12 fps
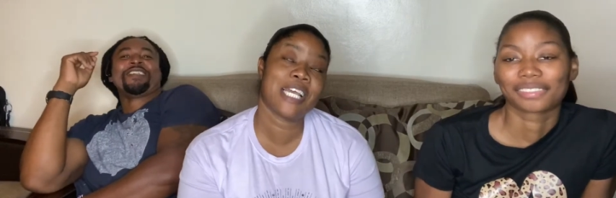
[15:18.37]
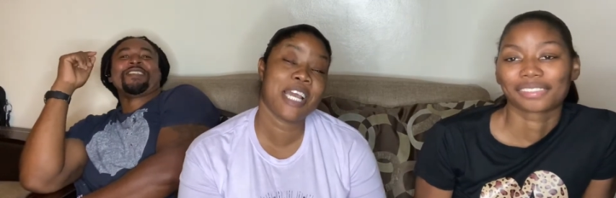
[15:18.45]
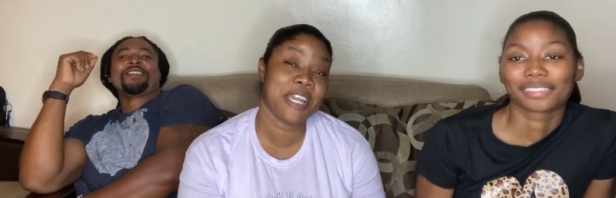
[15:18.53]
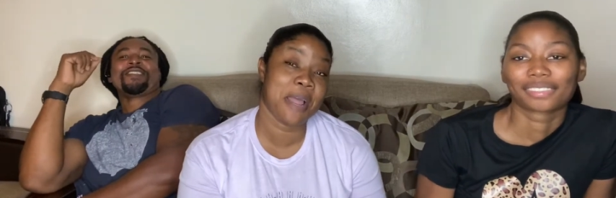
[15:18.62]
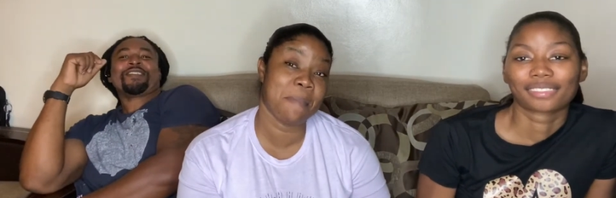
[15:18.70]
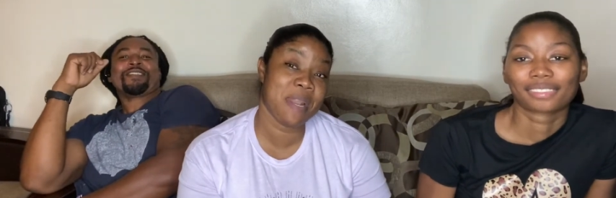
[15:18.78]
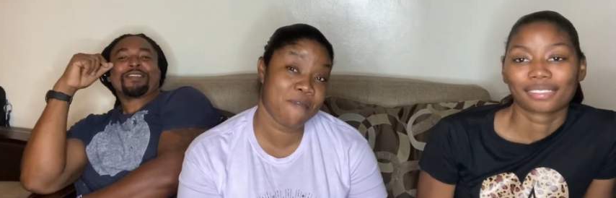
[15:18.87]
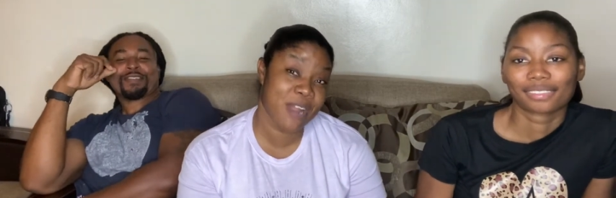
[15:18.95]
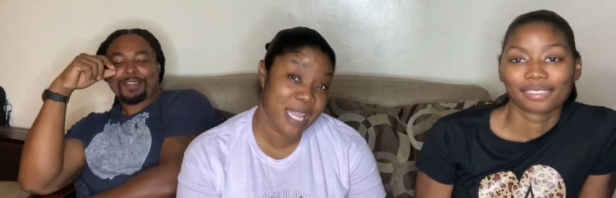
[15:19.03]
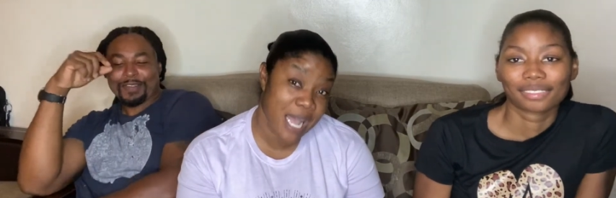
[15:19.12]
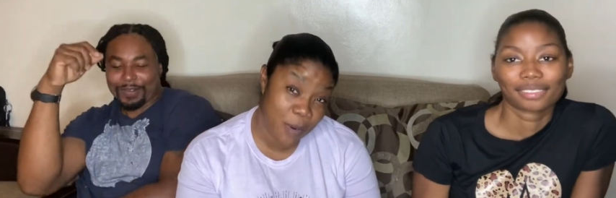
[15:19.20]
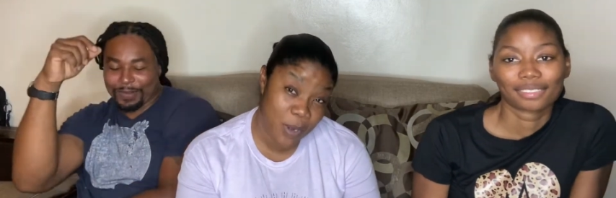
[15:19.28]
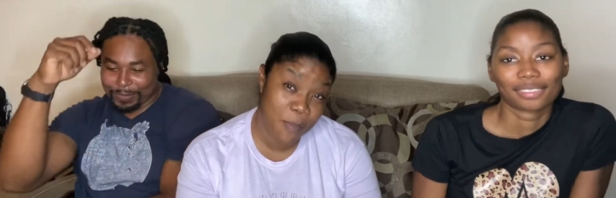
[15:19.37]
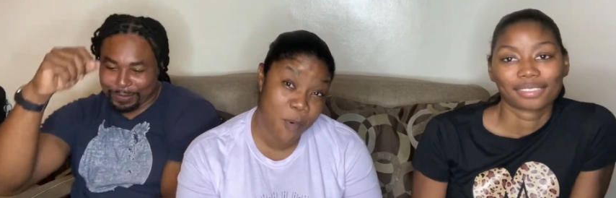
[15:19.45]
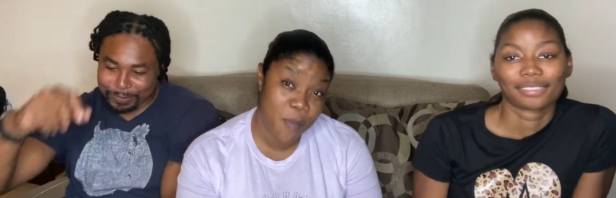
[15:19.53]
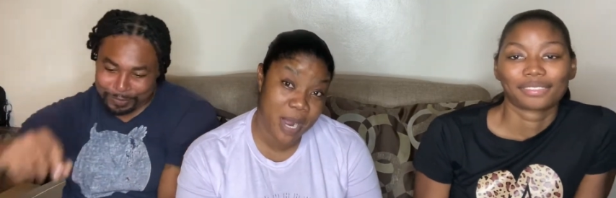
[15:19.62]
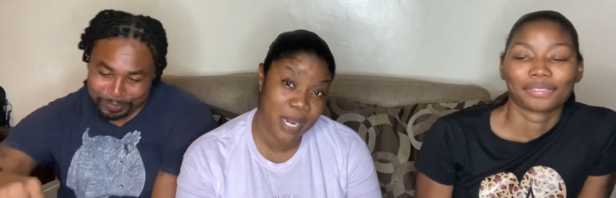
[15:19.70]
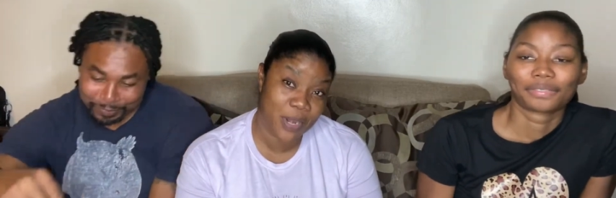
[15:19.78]
Speaker 1: them live where you them
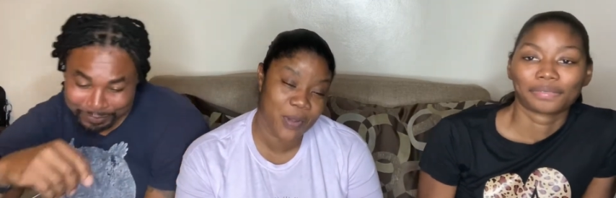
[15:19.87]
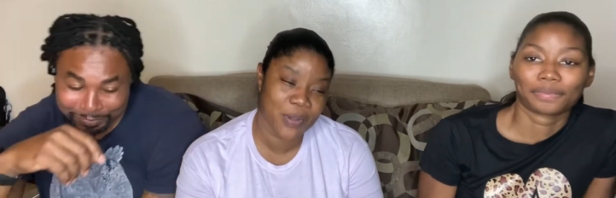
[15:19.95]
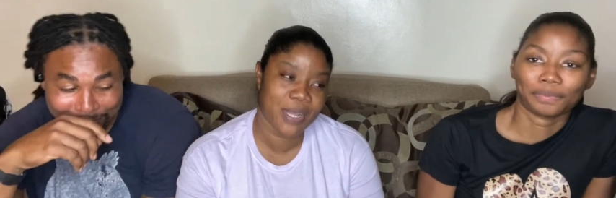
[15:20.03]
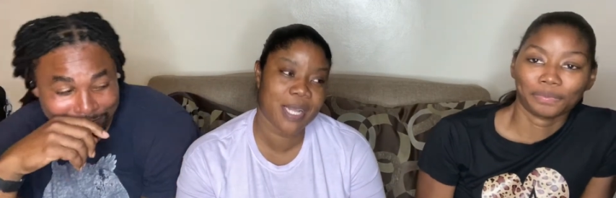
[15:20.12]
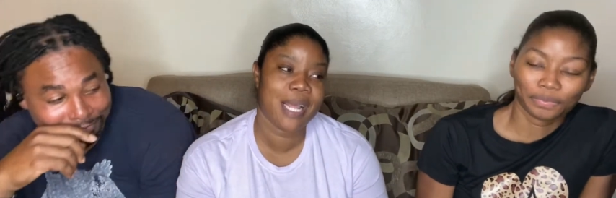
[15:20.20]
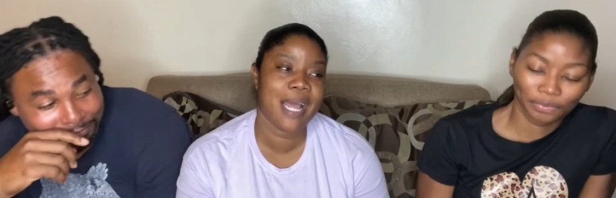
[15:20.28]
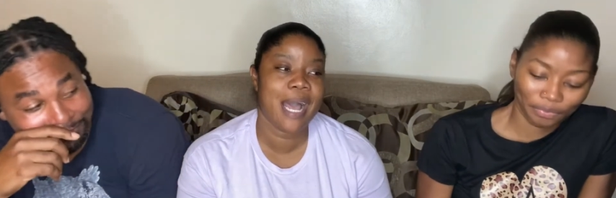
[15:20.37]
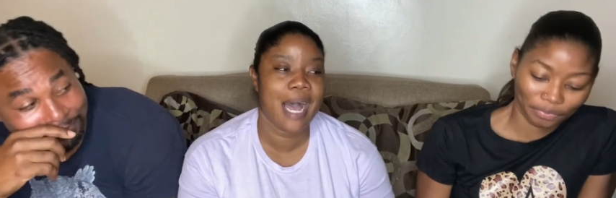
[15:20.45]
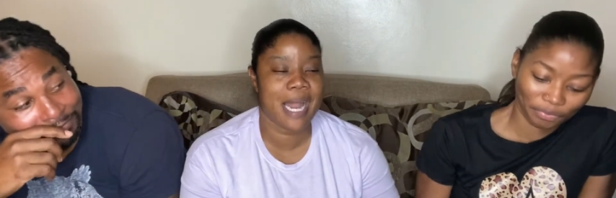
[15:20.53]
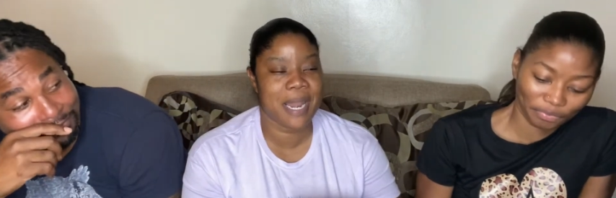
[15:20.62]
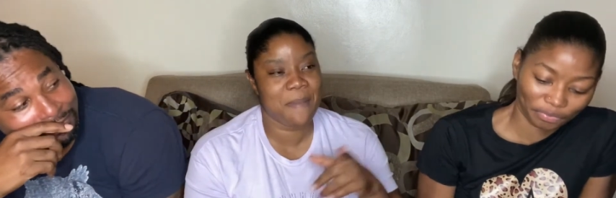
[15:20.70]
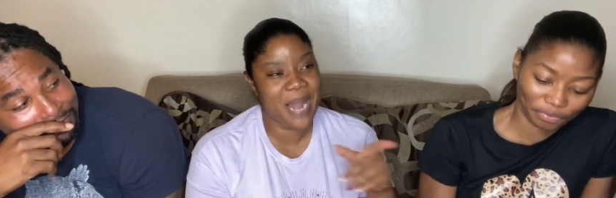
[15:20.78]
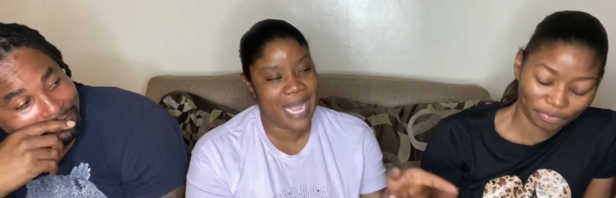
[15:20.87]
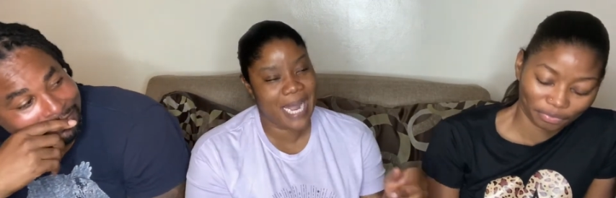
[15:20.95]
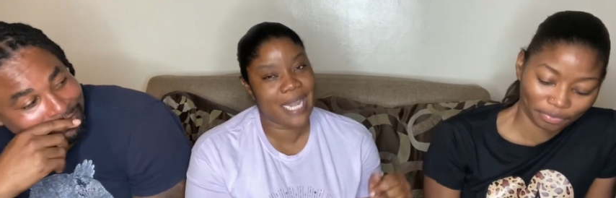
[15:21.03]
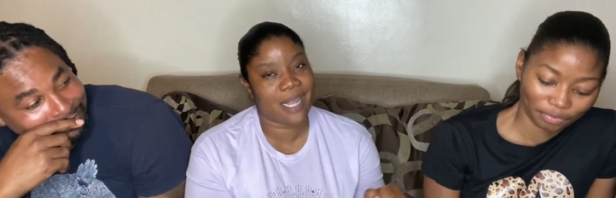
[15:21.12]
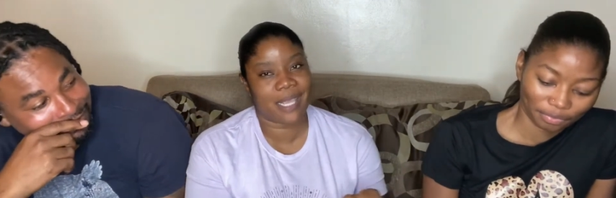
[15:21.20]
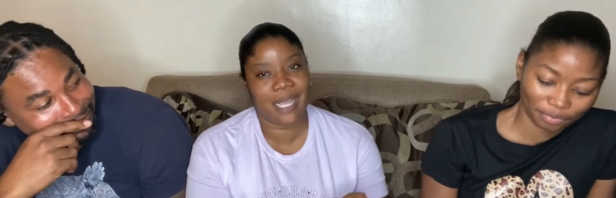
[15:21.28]
woman, you know, mm. and them like a
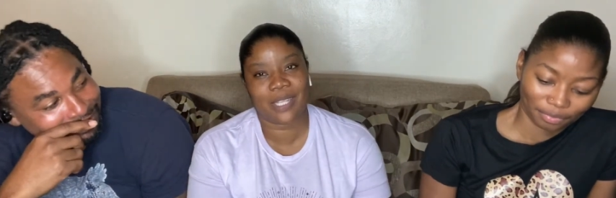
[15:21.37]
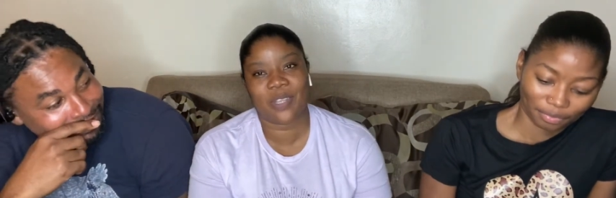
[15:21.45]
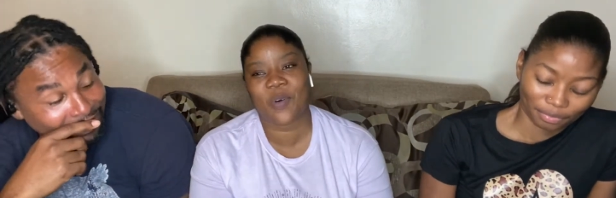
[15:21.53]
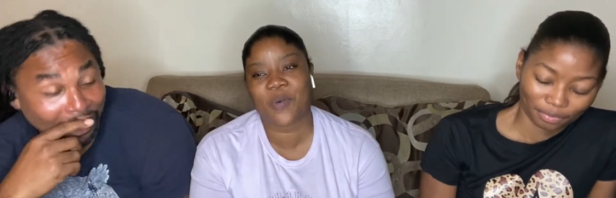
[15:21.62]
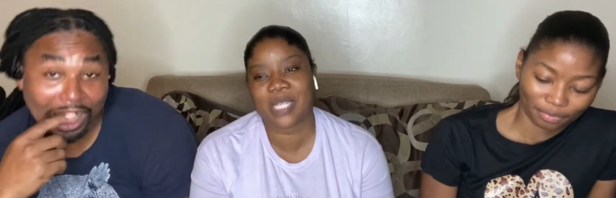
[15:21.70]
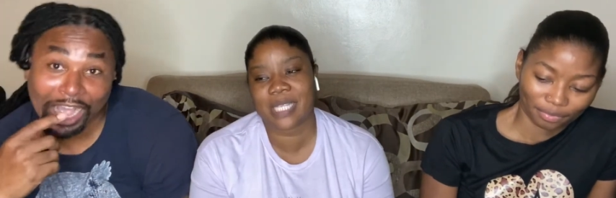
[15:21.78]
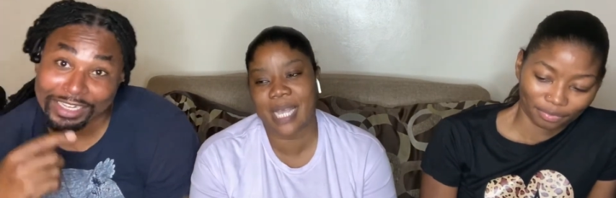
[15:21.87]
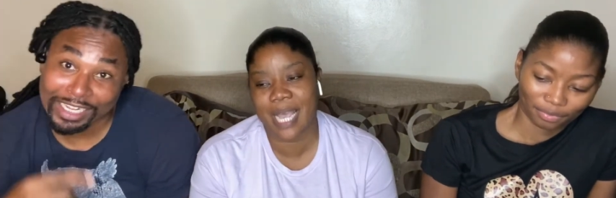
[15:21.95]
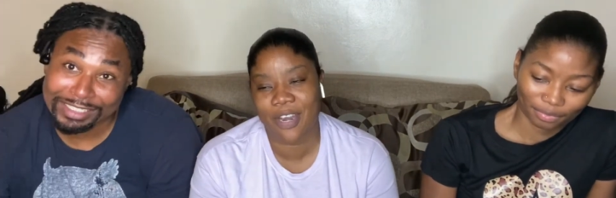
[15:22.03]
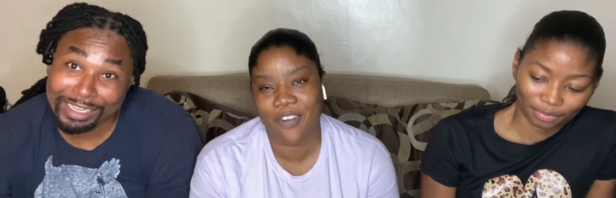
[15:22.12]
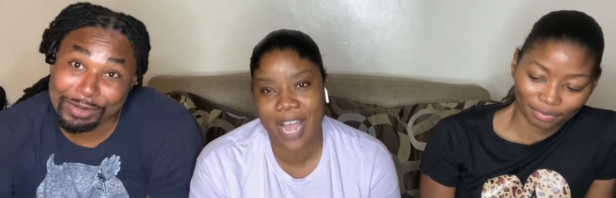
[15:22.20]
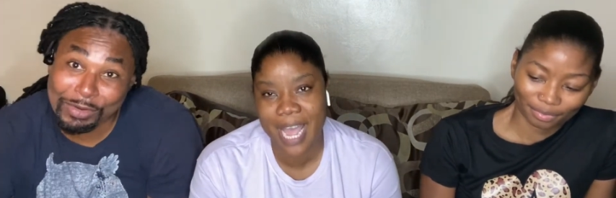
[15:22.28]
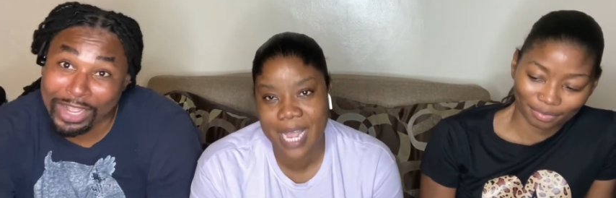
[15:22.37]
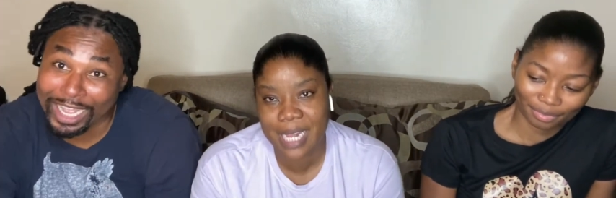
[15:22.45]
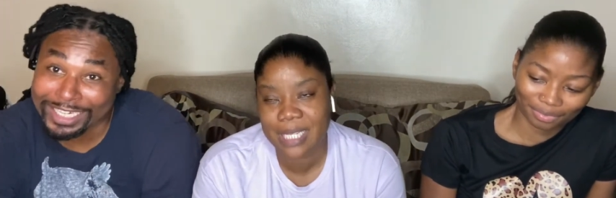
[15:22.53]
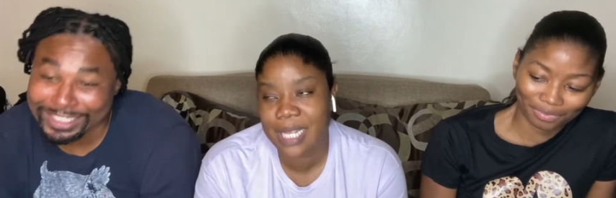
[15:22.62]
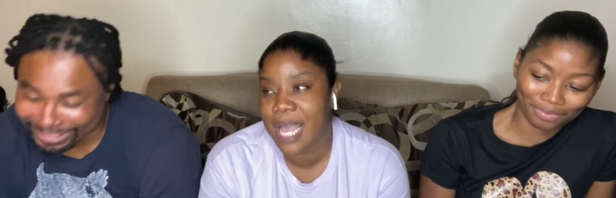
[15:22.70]
little catty outside, Another right? One.